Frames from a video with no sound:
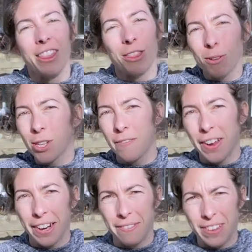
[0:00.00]
those are
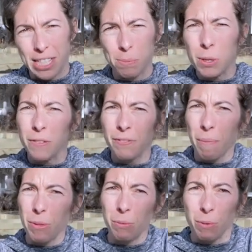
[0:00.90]
very visible
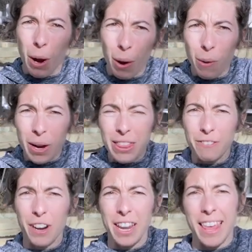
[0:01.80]
from the road in the
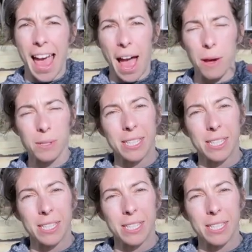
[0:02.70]
front of the house,